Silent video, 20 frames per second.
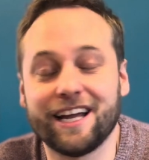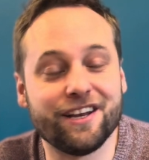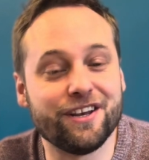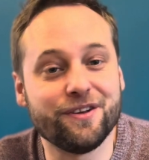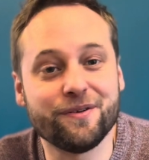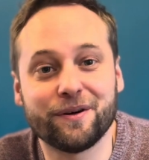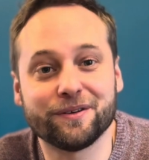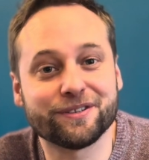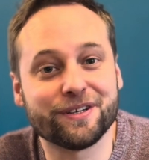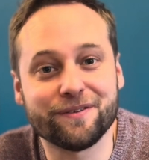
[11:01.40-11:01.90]
I
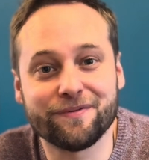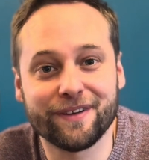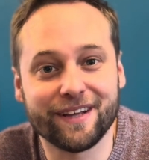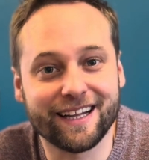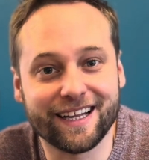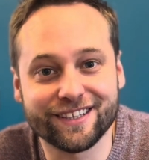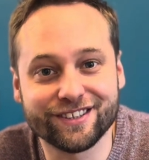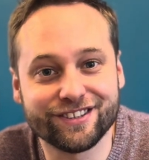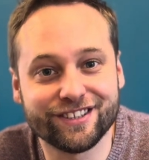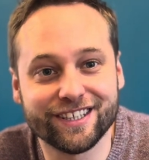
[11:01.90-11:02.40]
knew I was going to feel
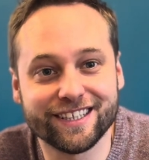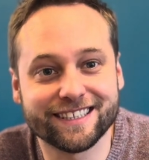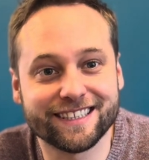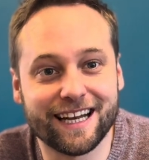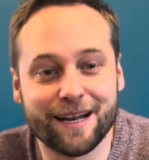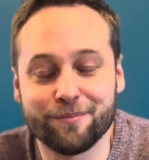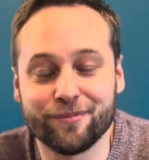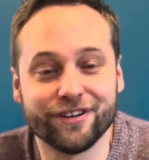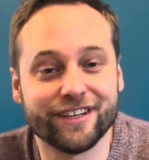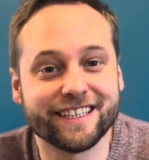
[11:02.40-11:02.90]
anxious, I
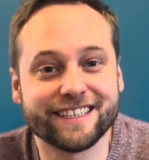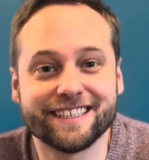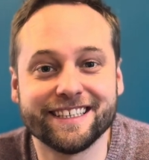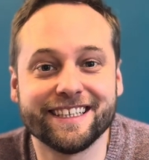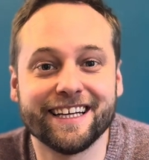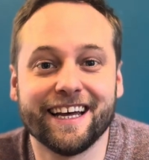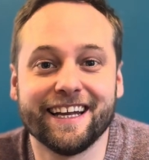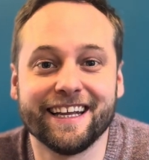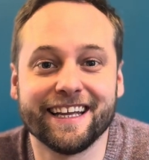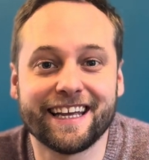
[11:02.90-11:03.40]
predicted
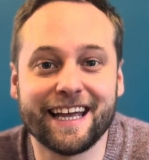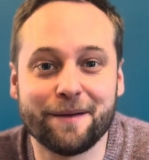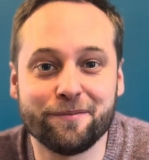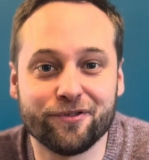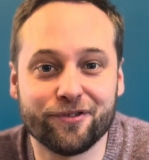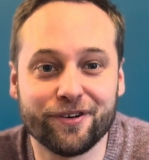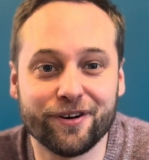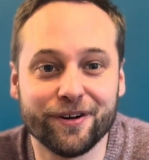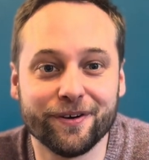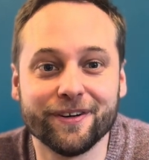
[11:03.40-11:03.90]
it and it came
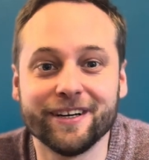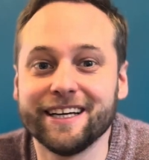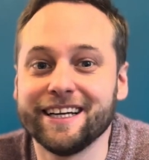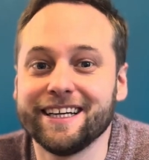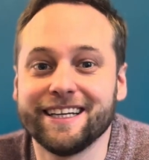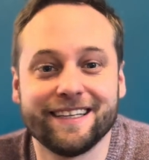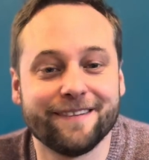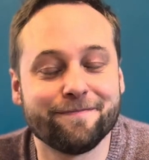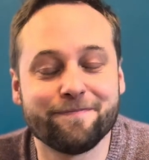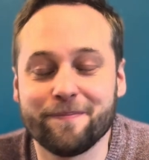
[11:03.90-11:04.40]
true.
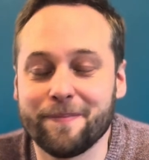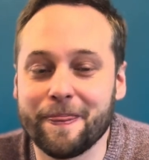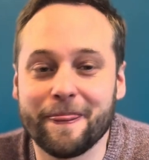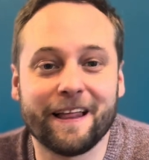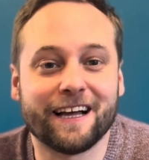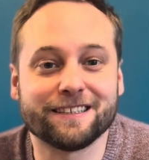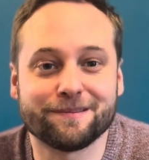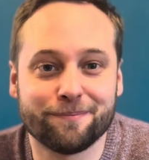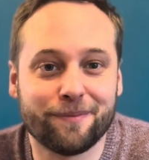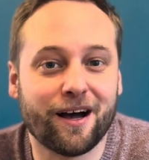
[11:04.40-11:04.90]

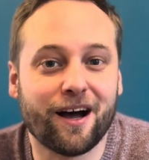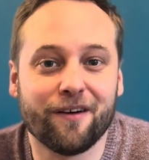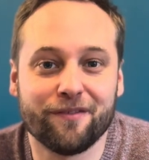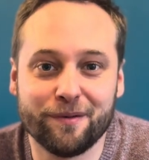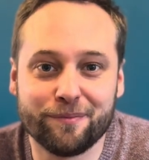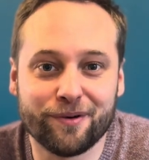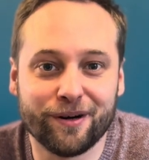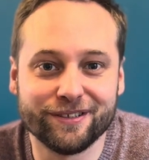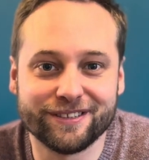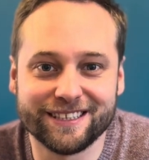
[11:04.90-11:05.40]
That's part of the
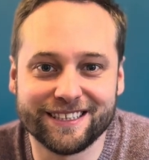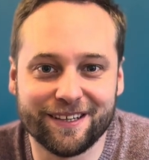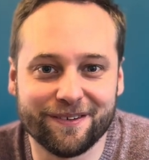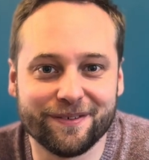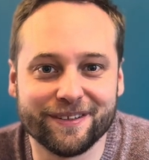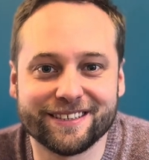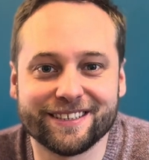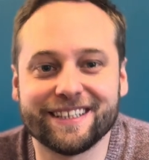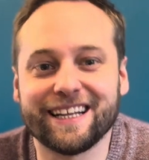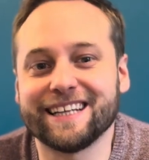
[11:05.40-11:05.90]
process of
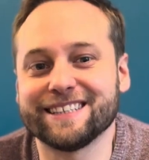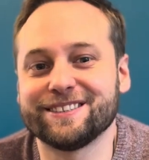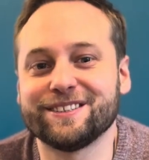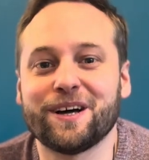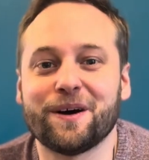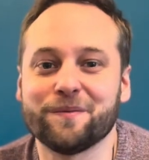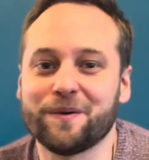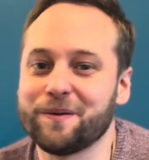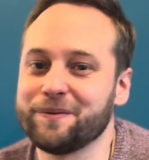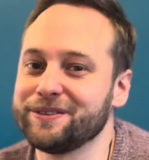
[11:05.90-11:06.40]
it. So that's
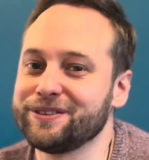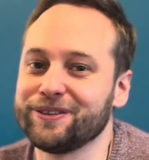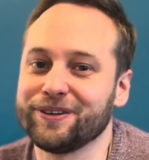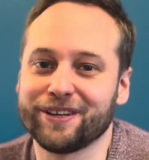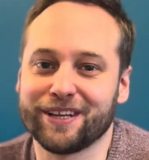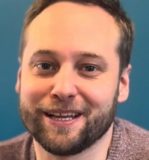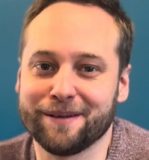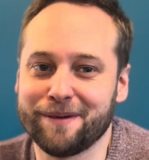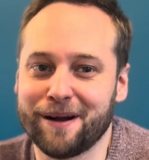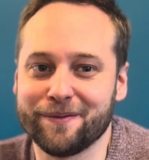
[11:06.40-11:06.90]
not what we're
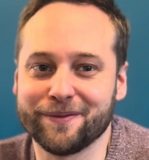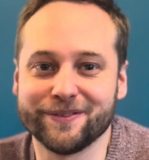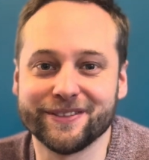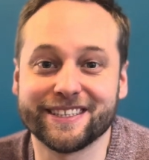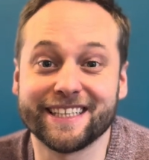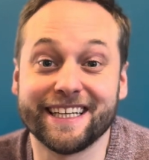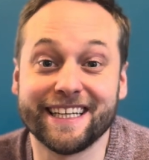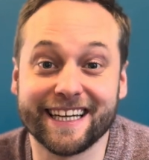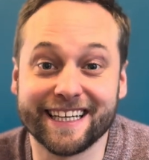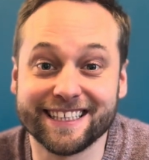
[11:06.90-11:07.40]
talking about when we
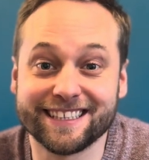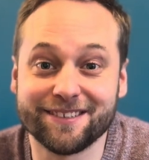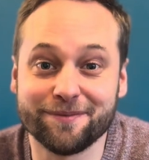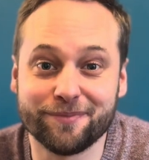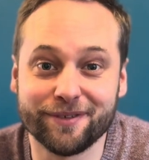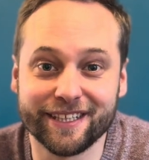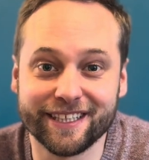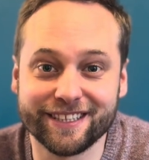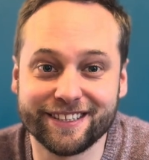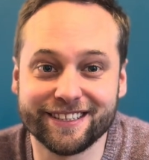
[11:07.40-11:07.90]
say negative
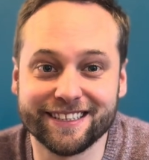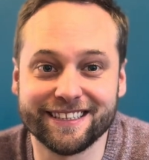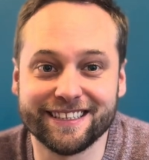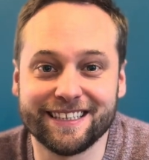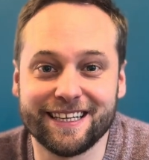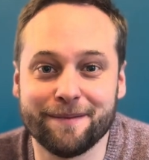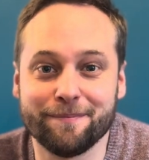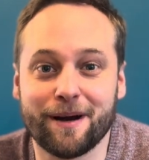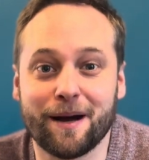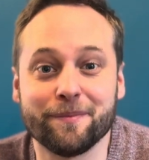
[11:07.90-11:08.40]
prediction.
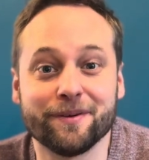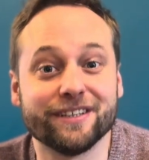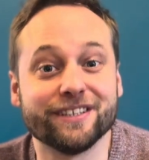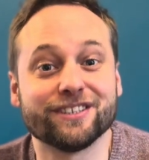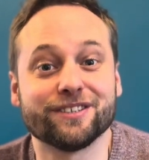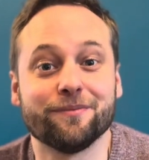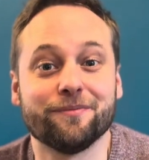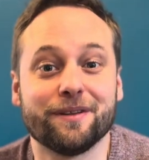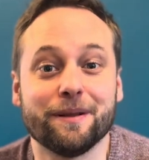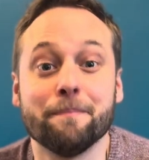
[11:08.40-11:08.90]
It might be that
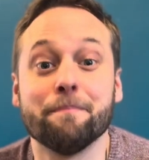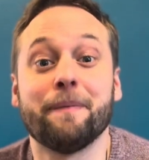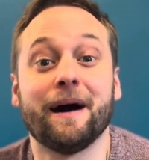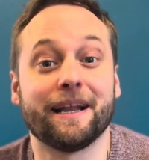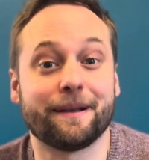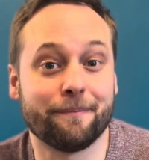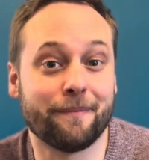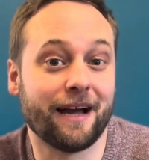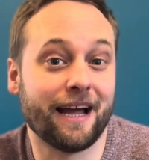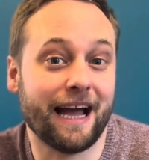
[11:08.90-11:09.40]
something bad
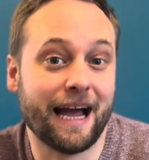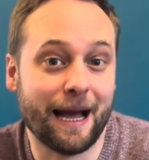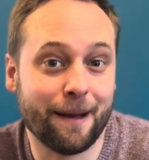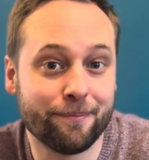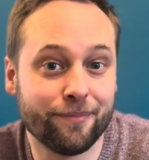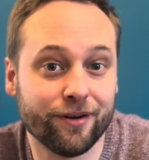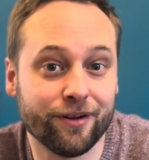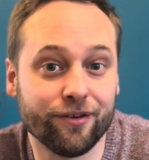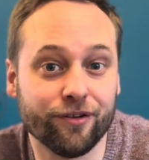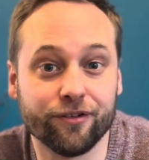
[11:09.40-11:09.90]
might
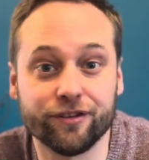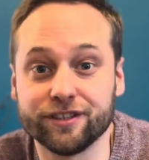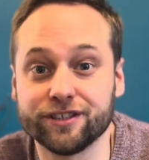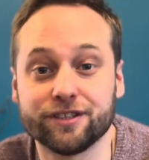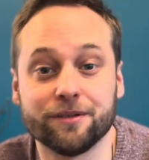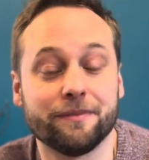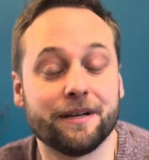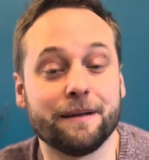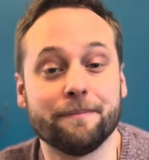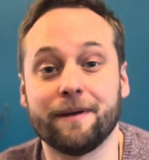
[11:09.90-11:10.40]
happen, or that
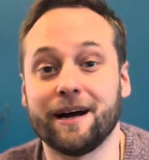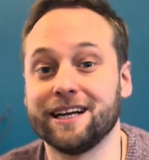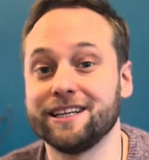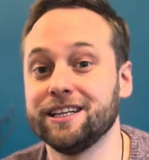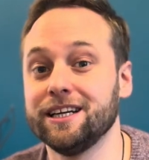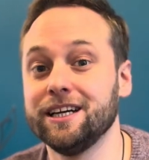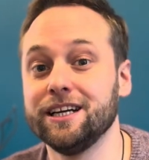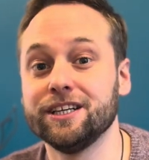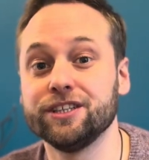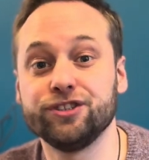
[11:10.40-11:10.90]
somebody might
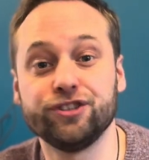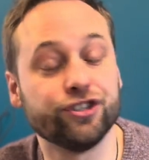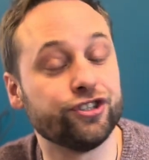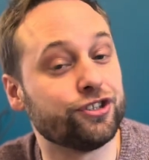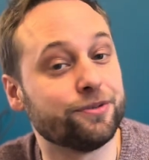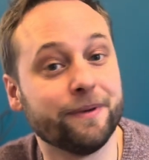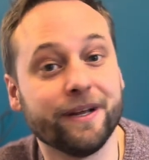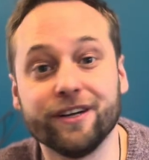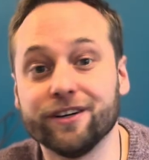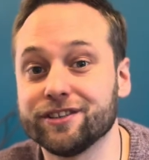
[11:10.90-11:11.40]
judge
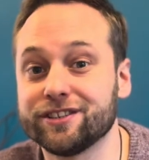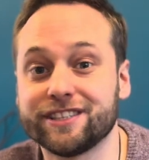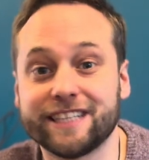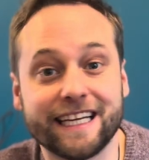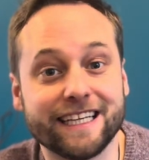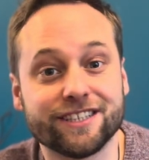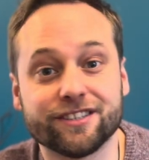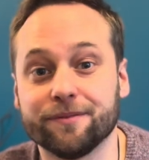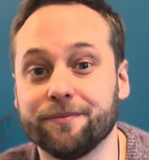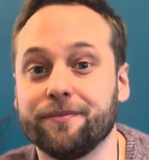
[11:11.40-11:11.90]
me or say
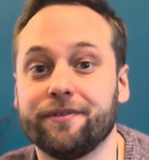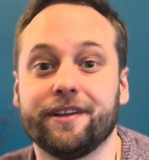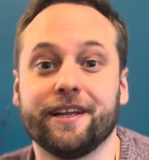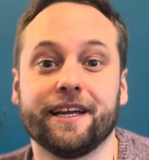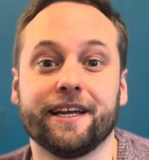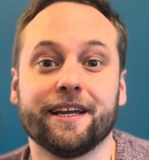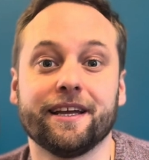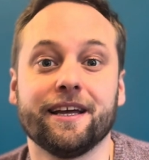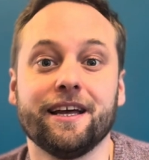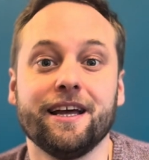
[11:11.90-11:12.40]

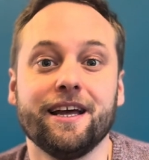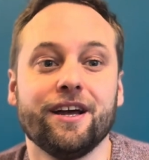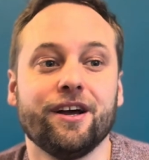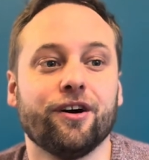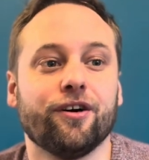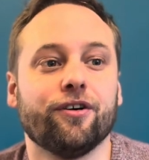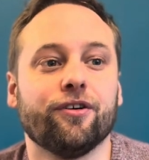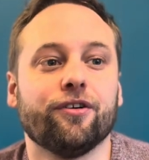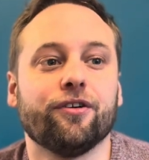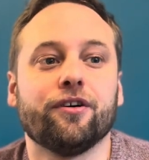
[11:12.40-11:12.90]
something,
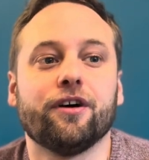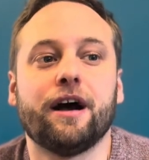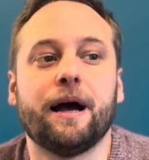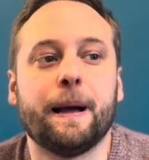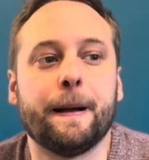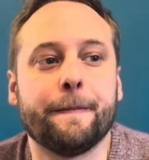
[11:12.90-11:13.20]
or